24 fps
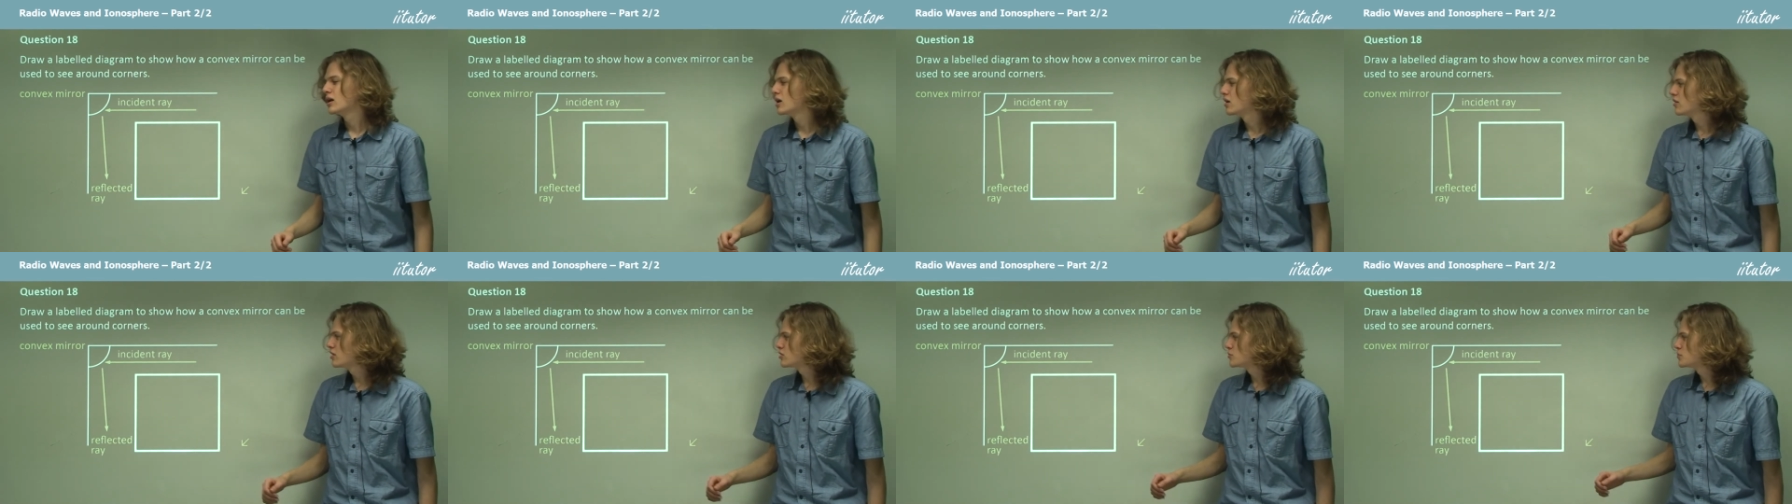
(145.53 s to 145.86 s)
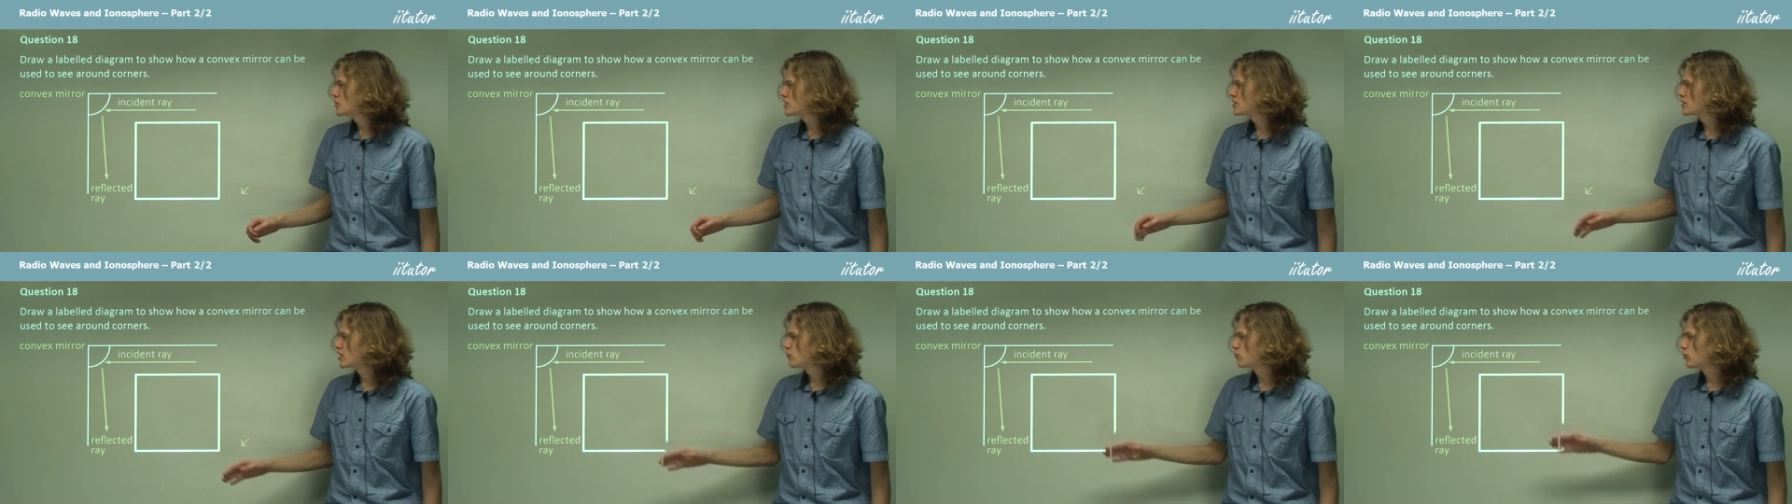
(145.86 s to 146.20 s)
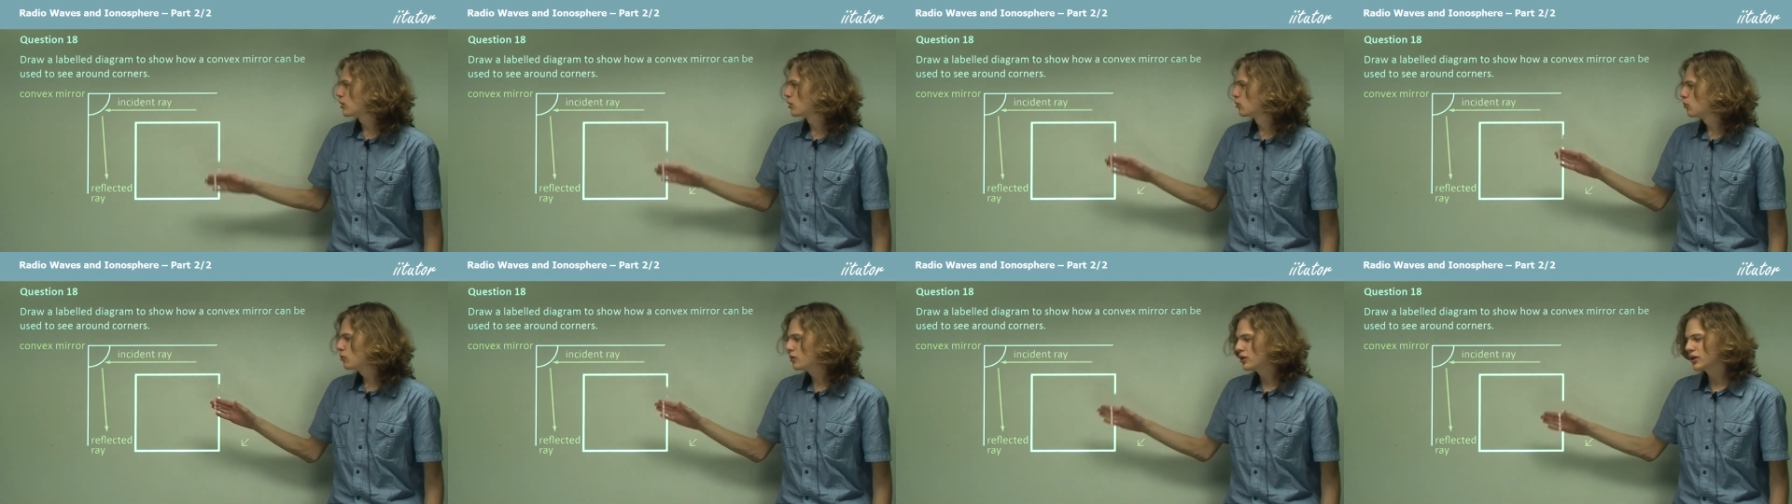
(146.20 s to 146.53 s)
This means that if we're
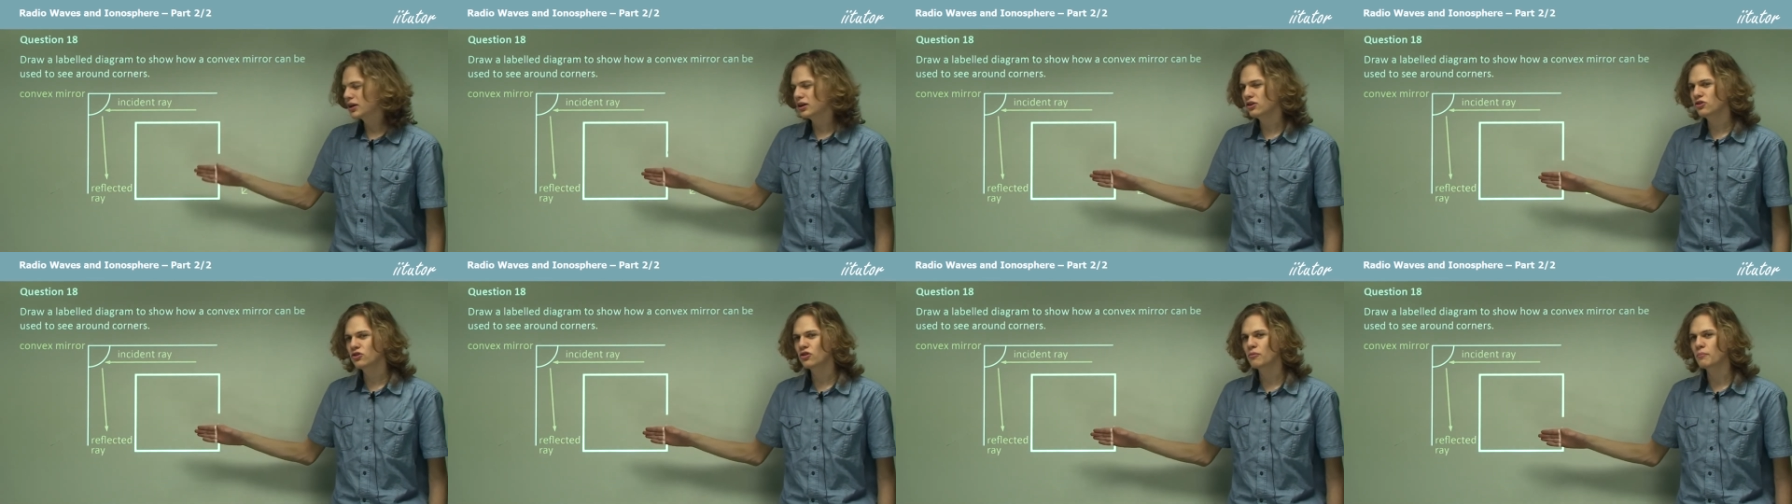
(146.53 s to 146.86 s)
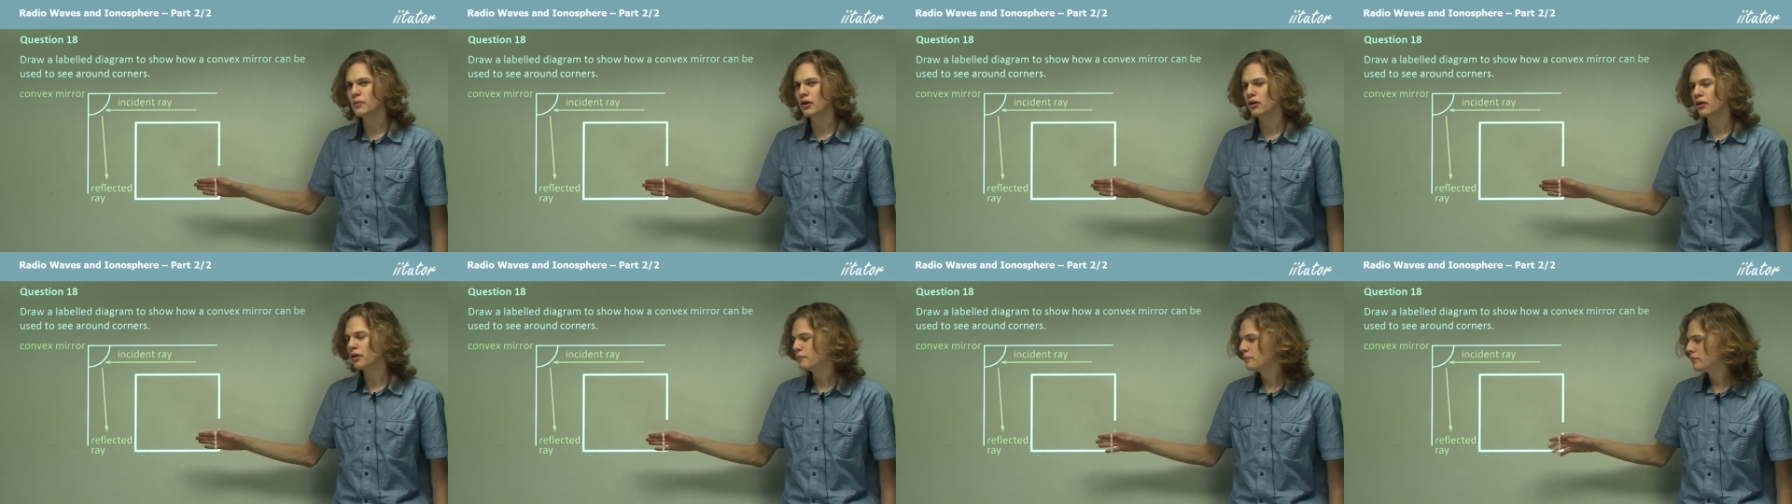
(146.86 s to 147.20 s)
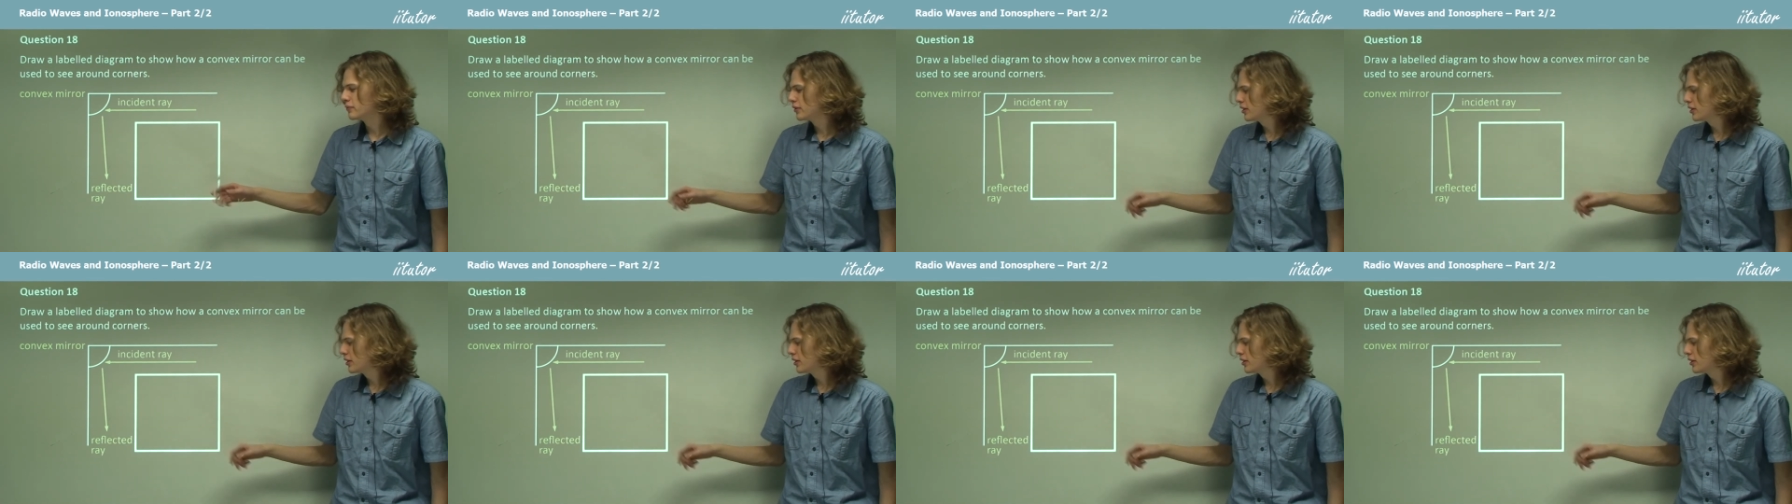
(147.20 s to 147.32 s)
looking into the mirror,